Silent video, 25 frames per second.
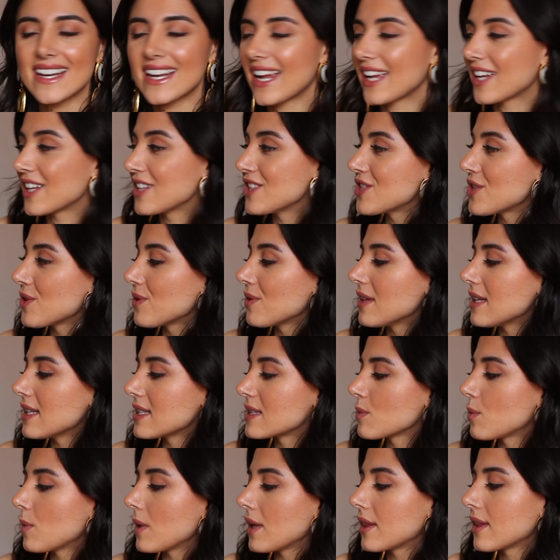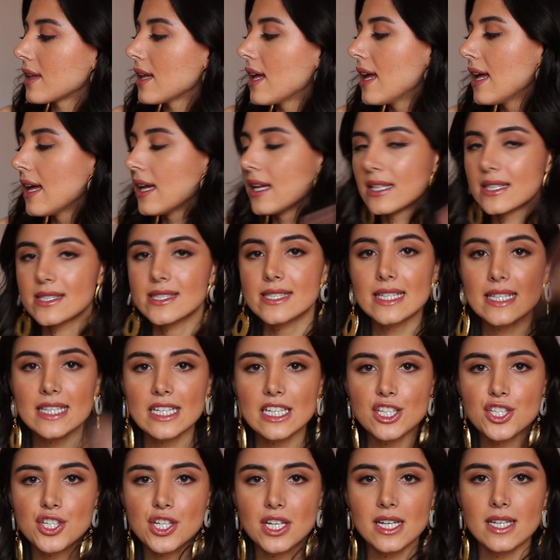I can do this with
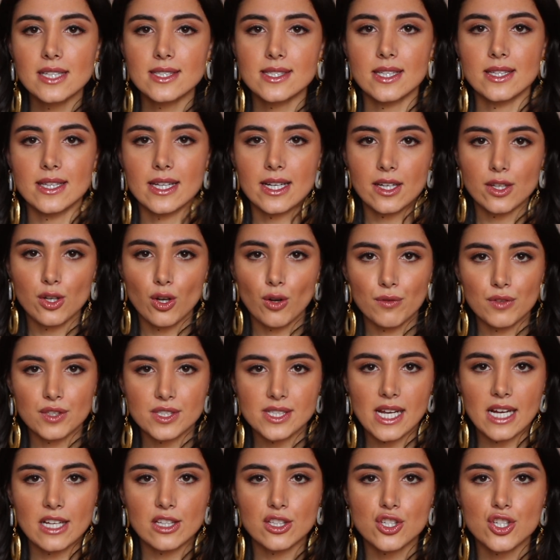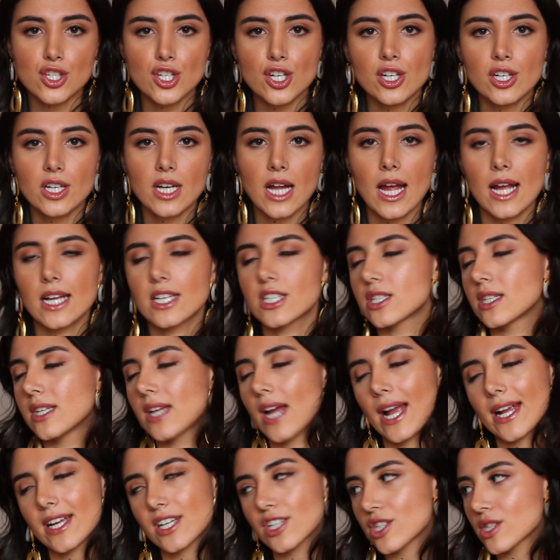skinny jeans and like an oversized shirt. I
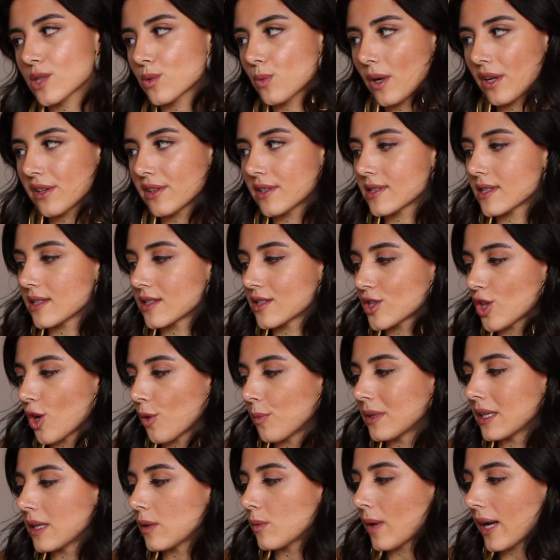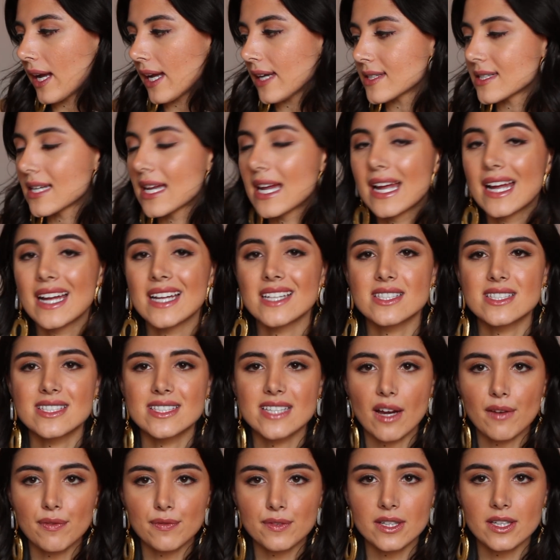can just wear this in so many ways. It's
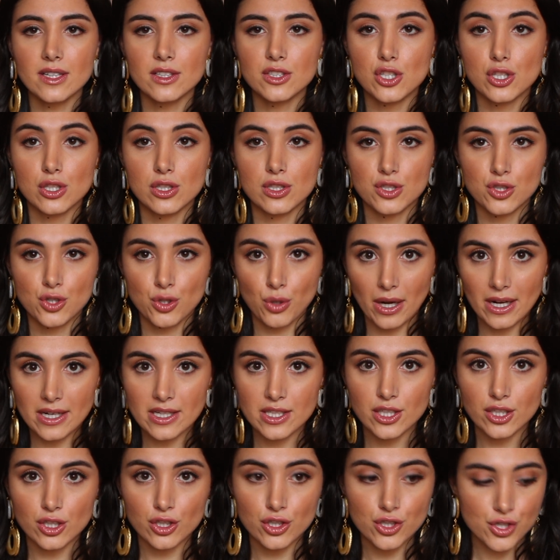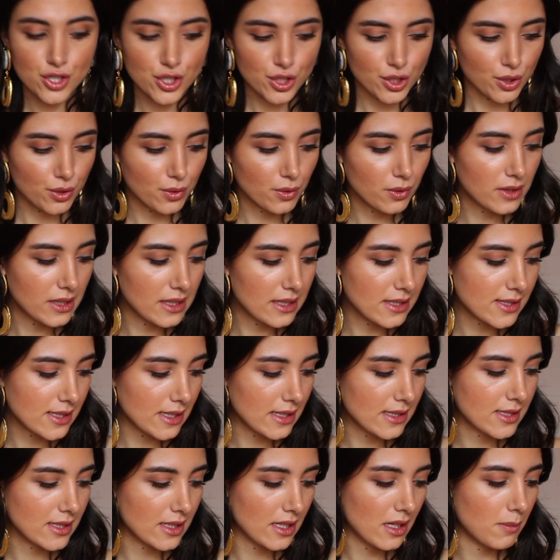definitely a trendier shoe. This
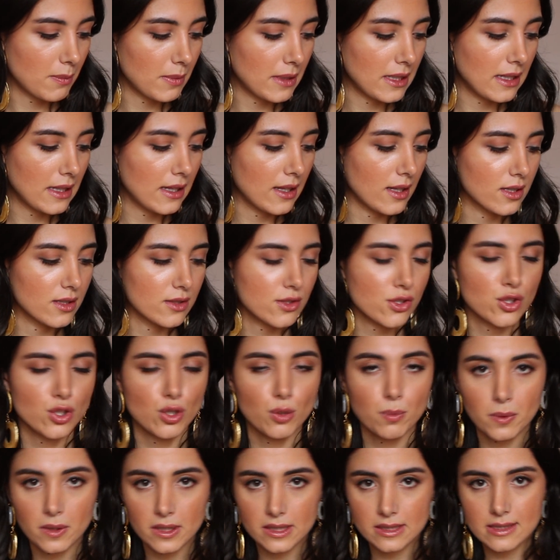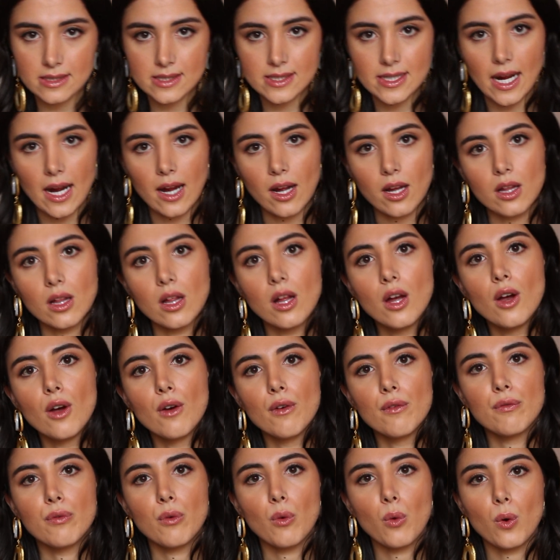is gonna be super in style
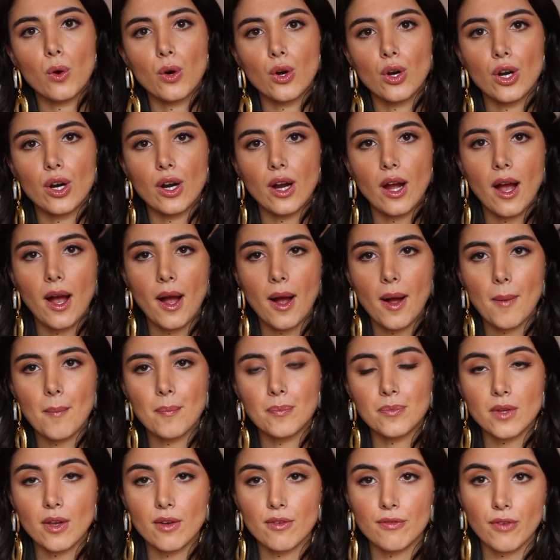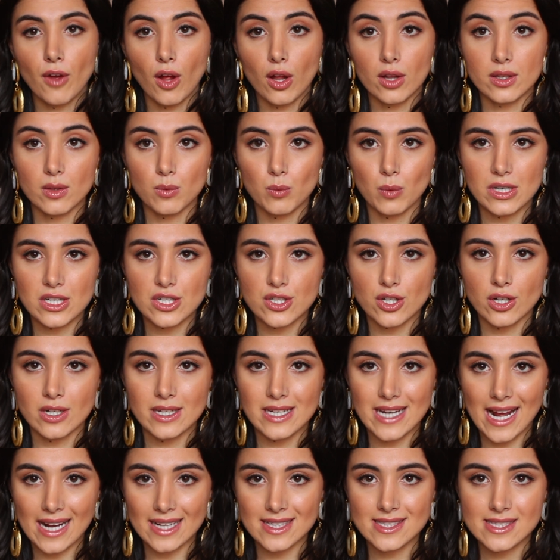for fall and winter
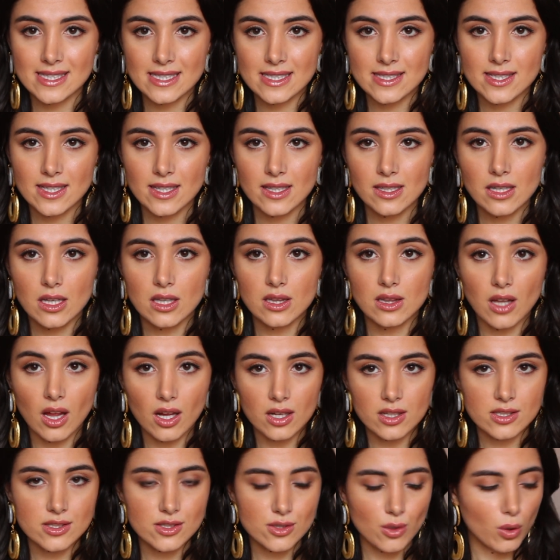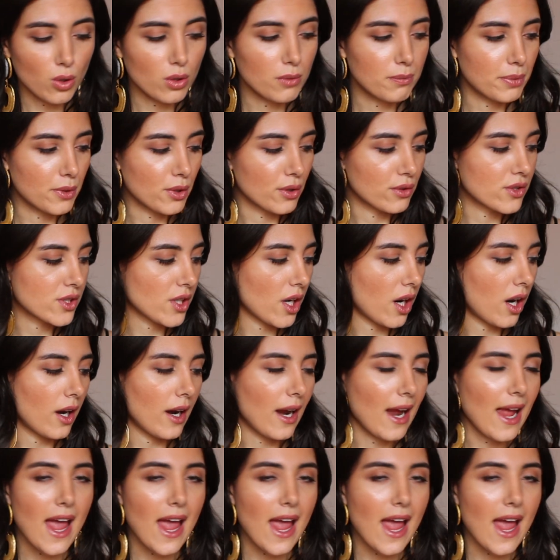next season. Lug sole boots are